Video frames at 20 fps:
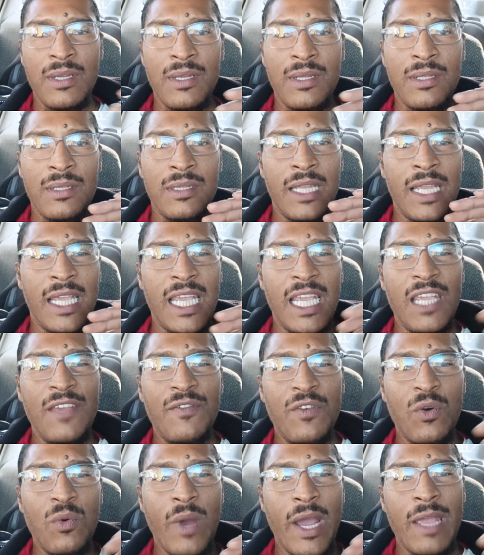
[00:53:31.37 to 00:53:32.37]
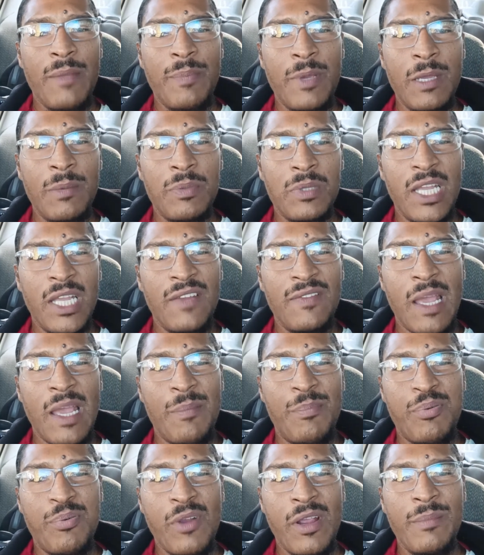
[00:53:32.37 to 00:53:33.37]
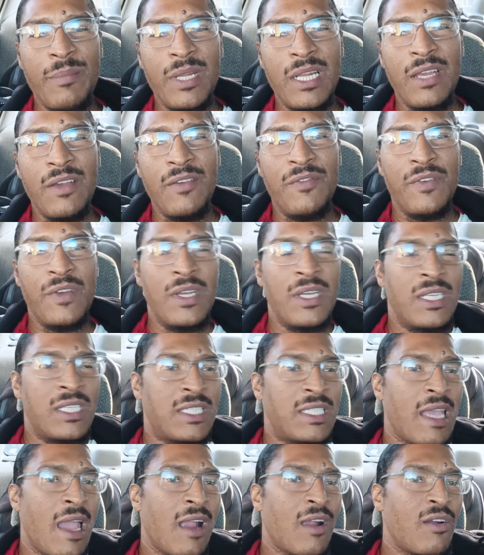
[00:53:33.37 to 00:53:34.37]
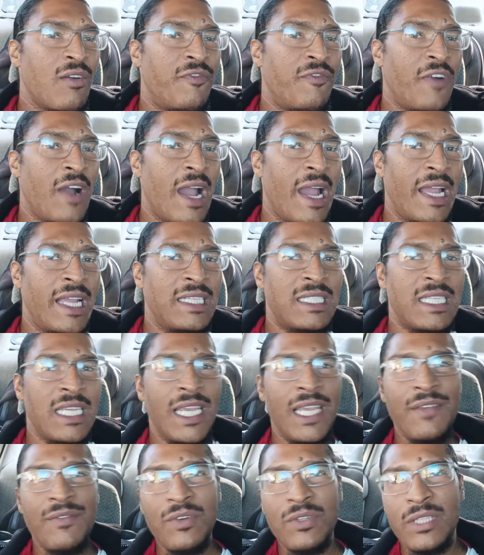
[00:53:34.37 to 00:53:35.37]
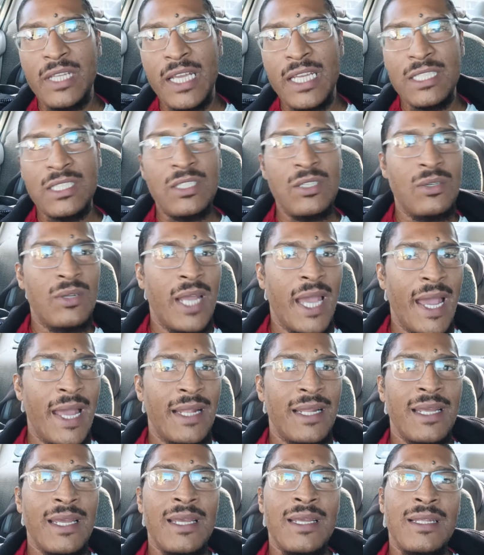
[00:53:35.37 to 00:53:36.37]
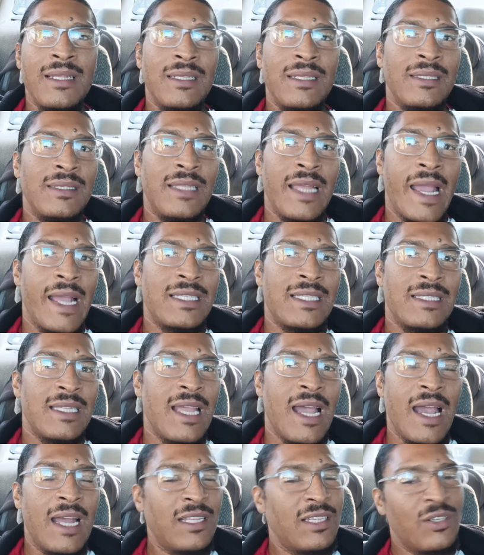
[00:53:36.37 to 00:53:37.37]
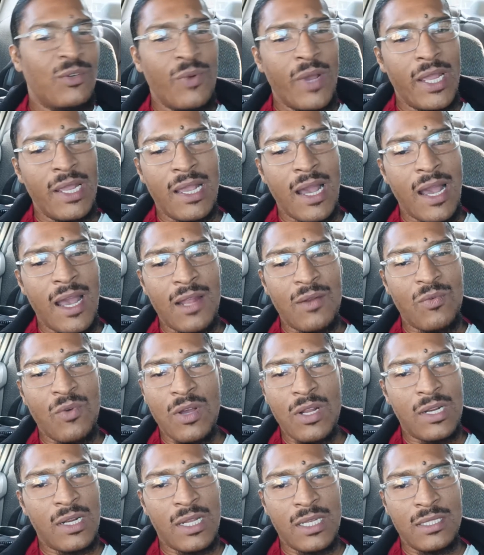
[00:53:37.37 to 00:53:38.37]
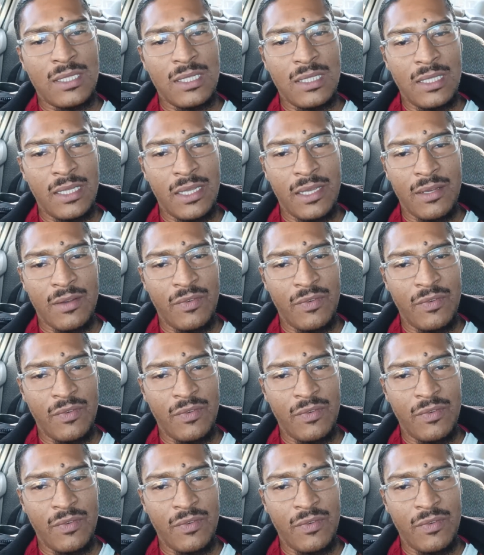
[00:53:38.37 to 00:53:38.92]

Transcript: the evil way people live, that primitive sacrifice, evil this, do that, that's not the way God wanted us to live.